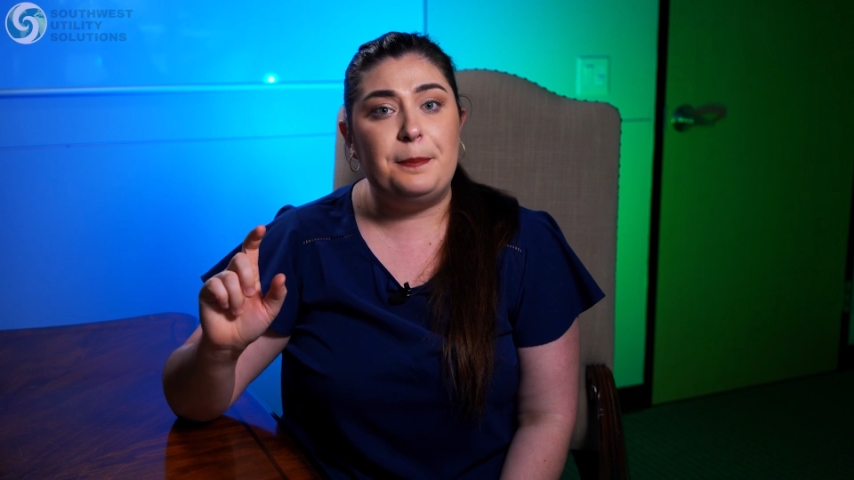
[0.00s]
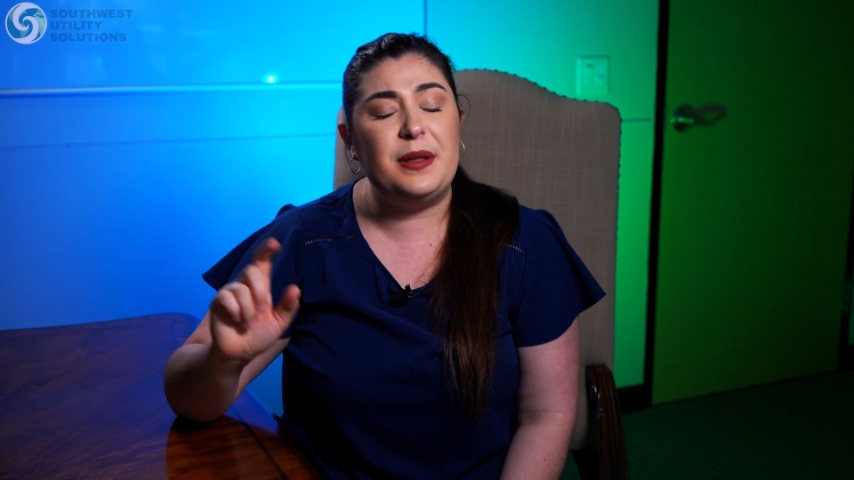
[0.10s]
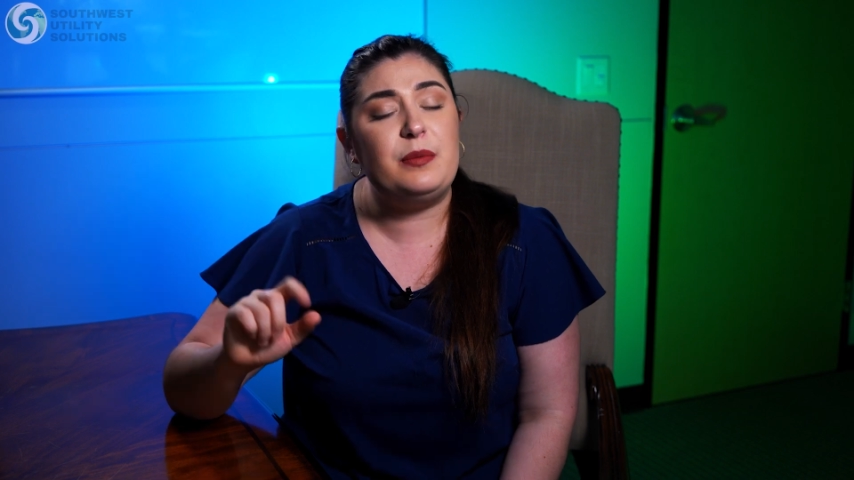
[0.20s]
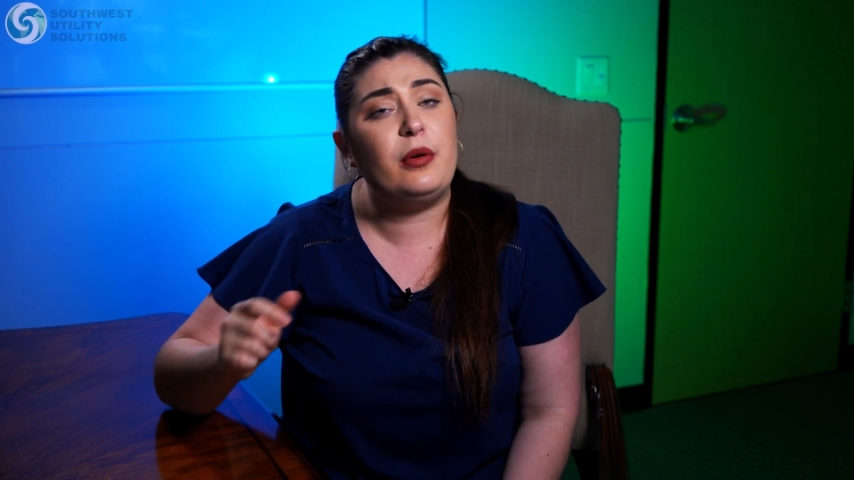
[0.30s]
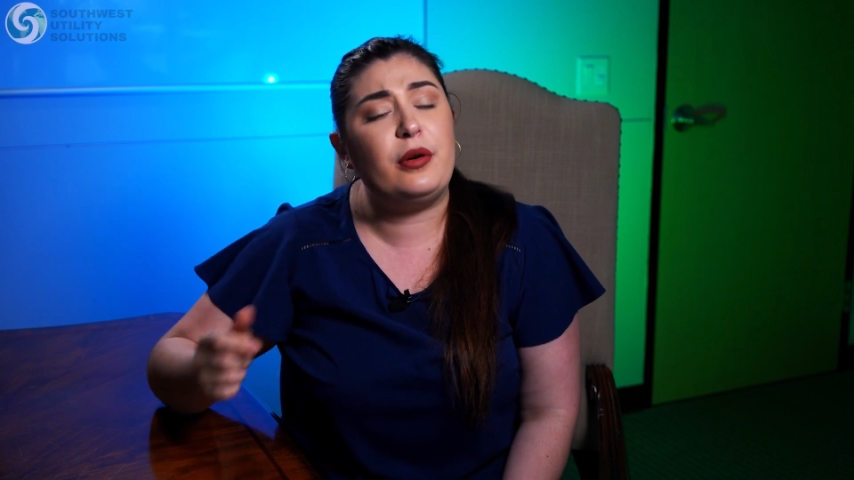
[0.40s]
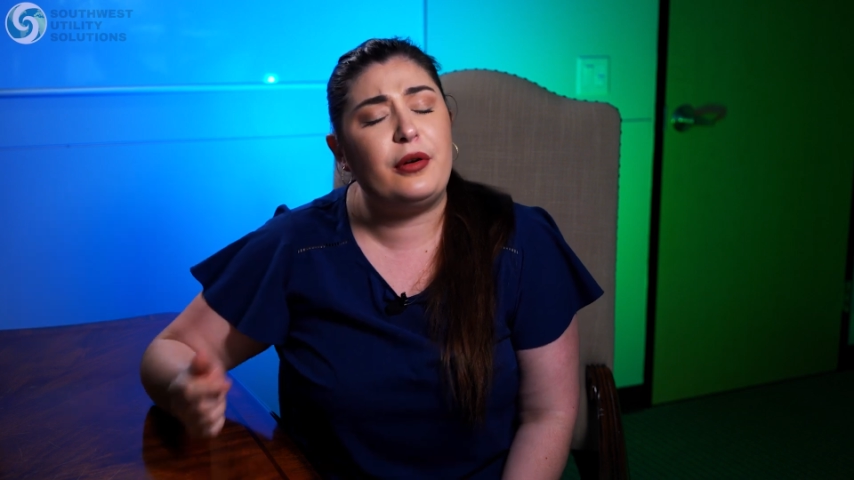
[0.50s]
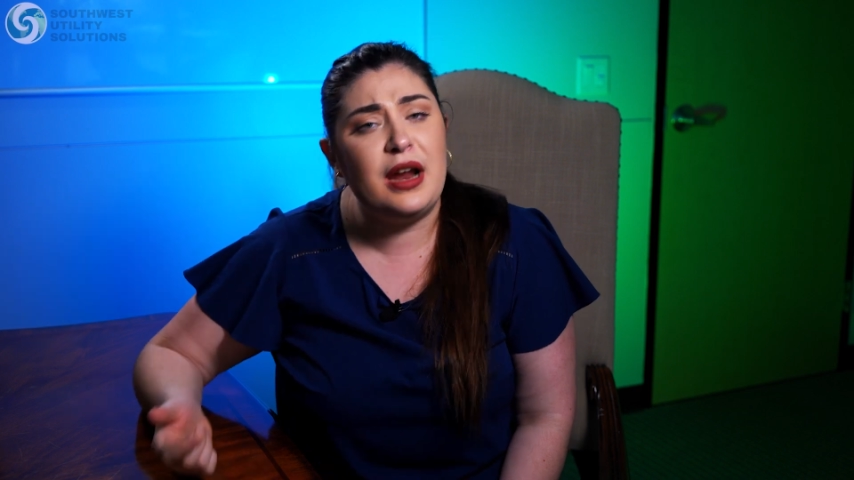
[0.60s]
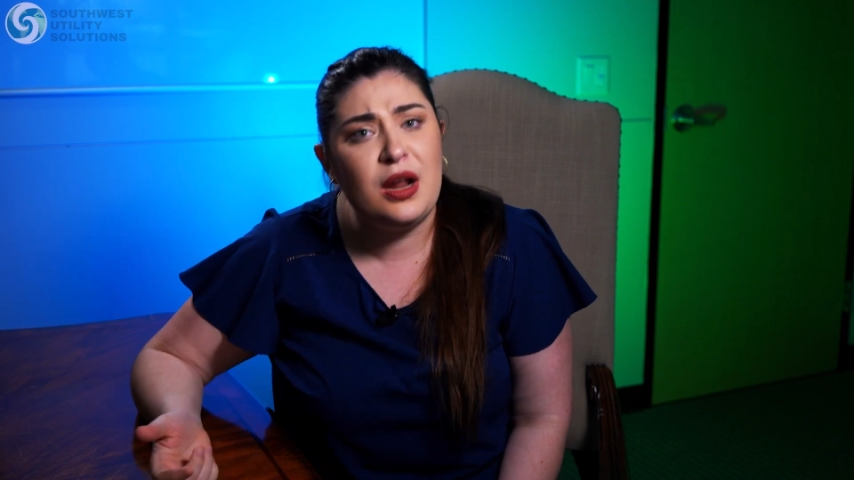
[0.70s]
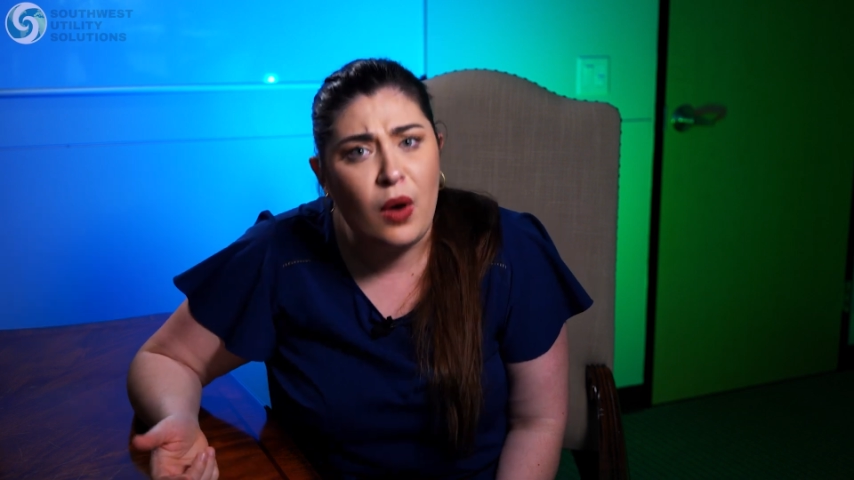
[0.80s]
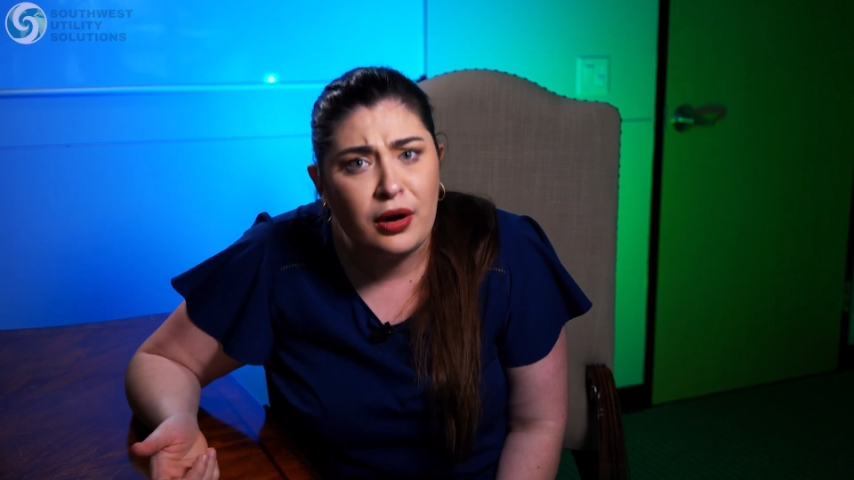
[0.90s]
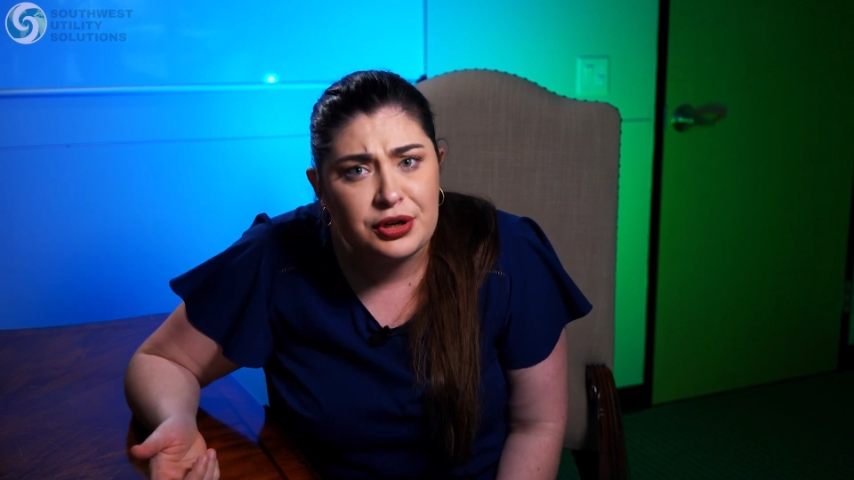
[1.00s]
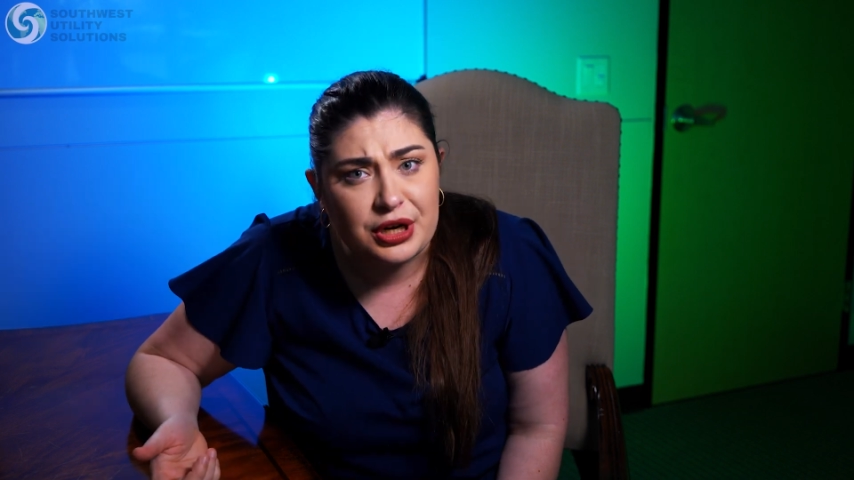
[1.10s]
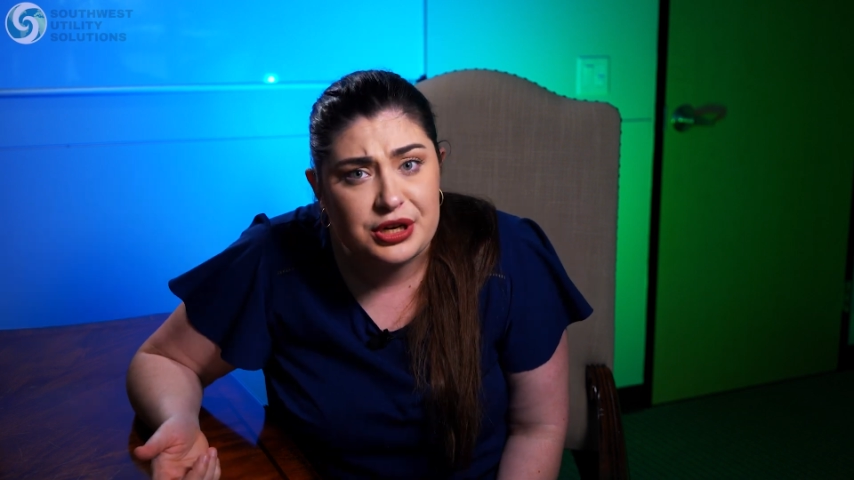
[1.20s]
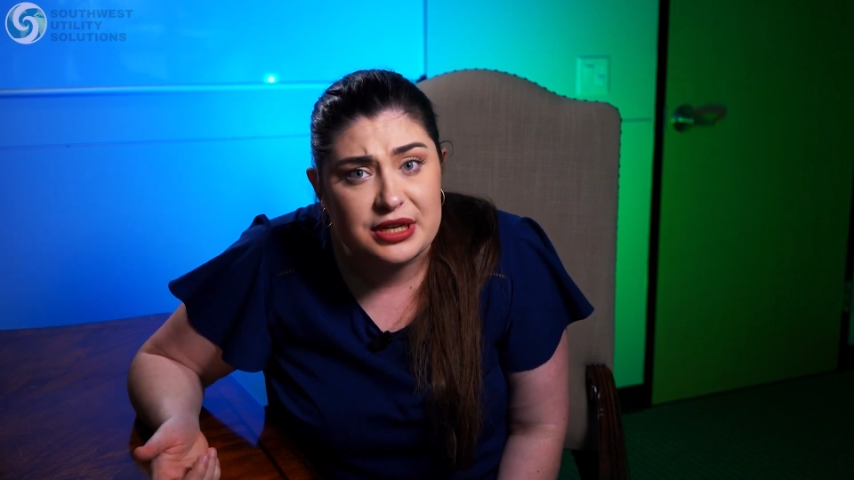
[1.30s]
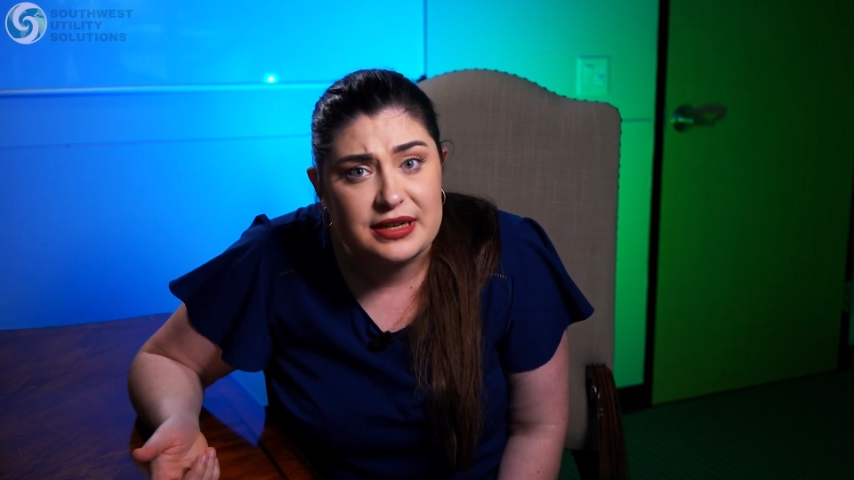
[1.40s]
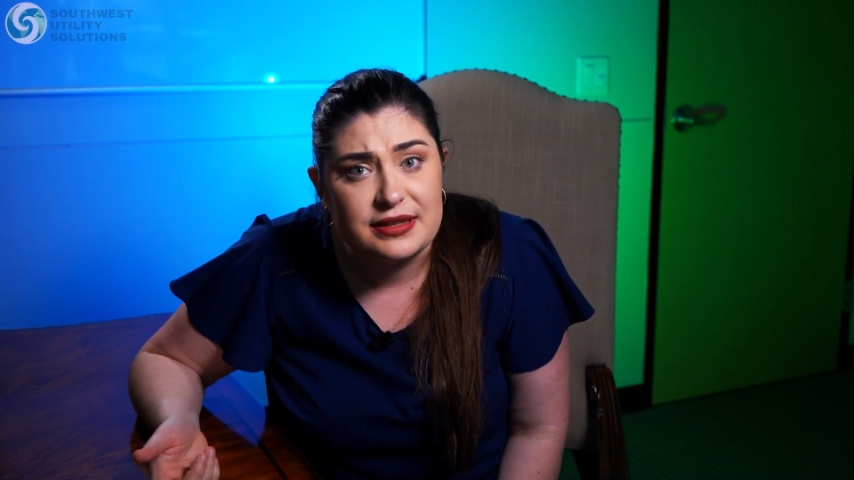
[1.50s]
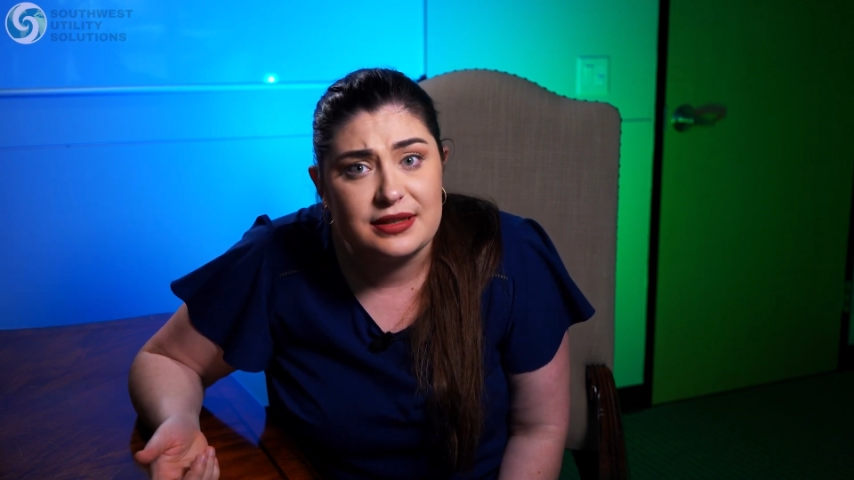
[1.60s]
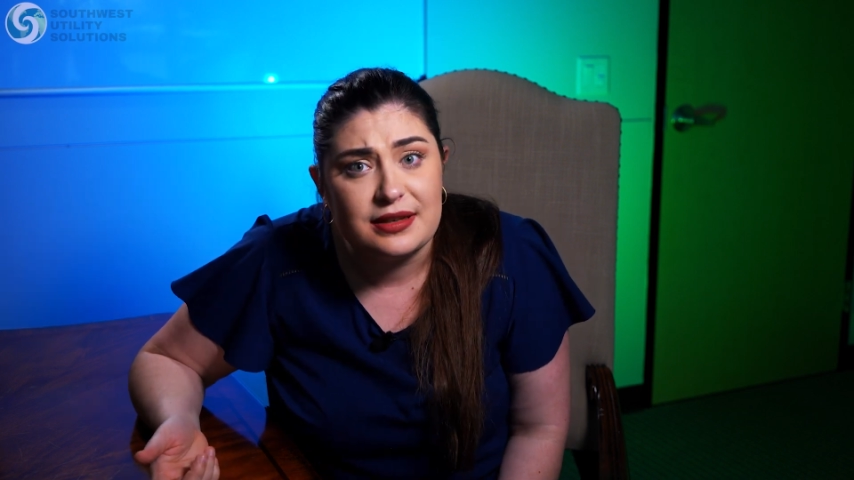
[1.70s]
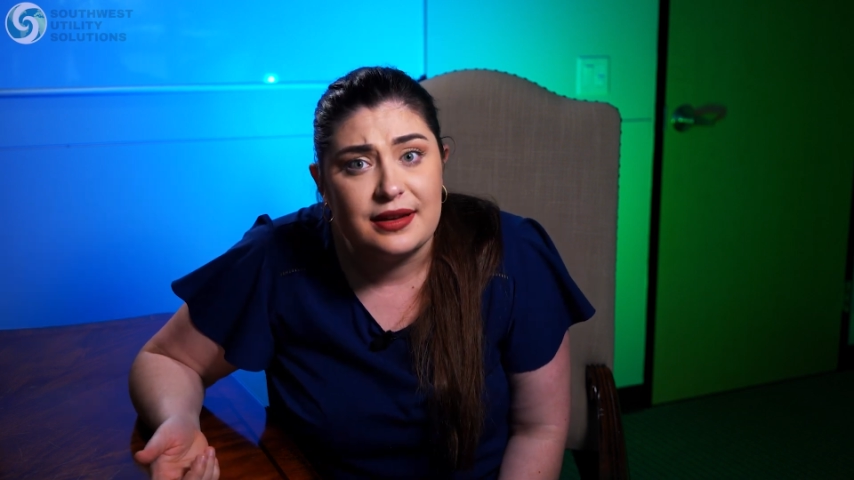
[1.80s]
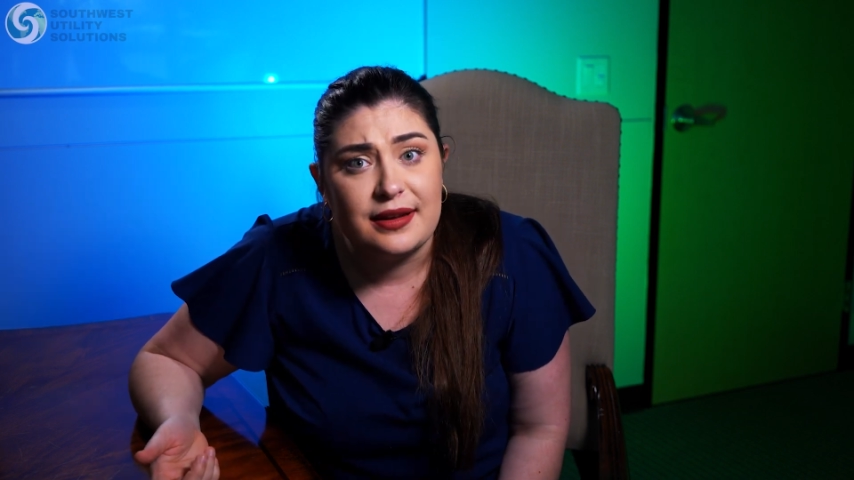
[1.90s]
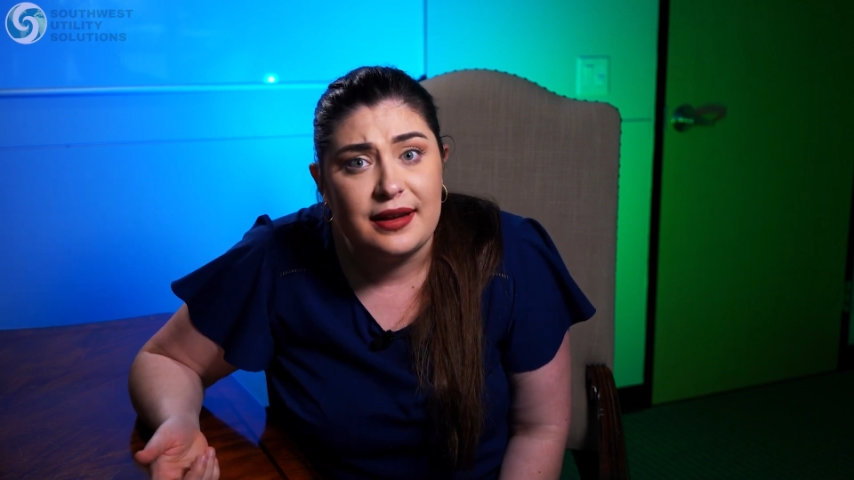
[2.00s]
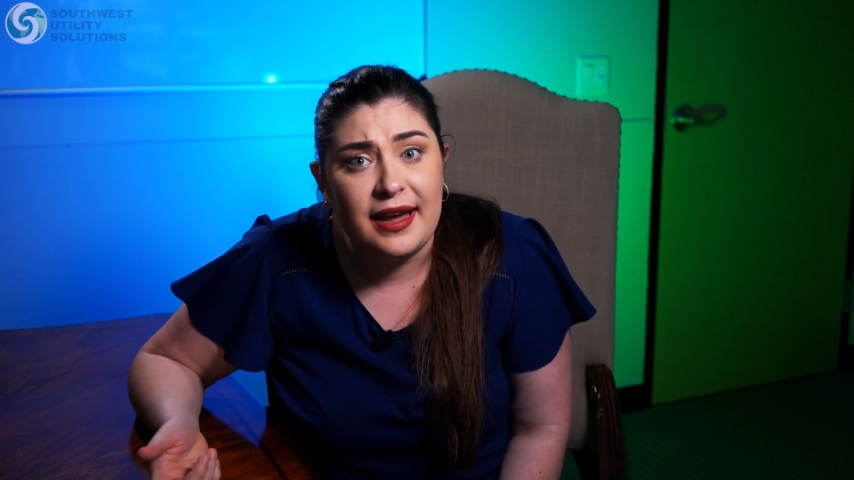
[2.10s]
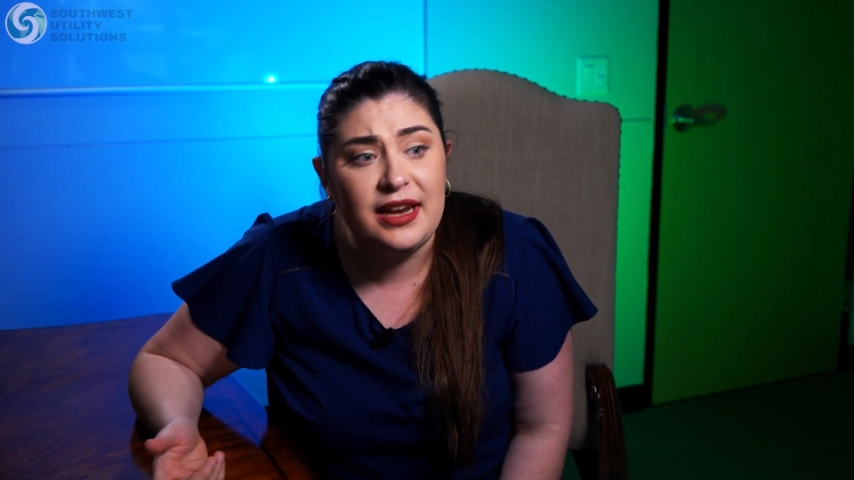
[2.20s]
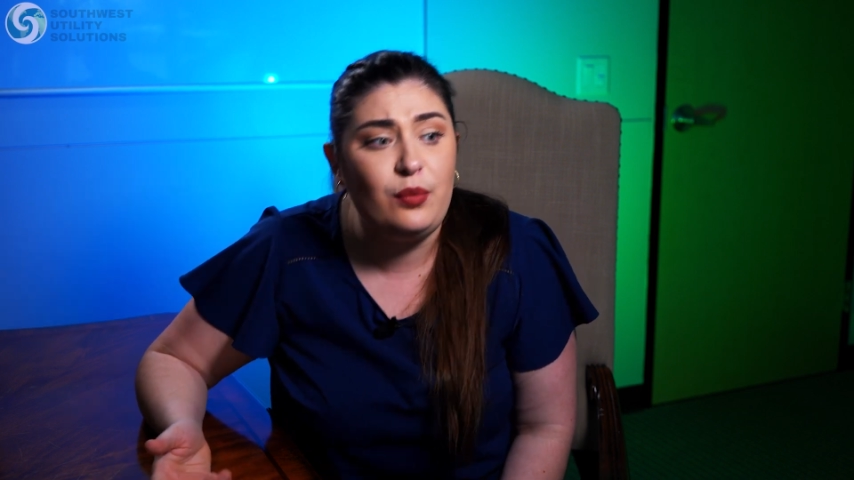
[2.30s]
but that we were creating water charges. And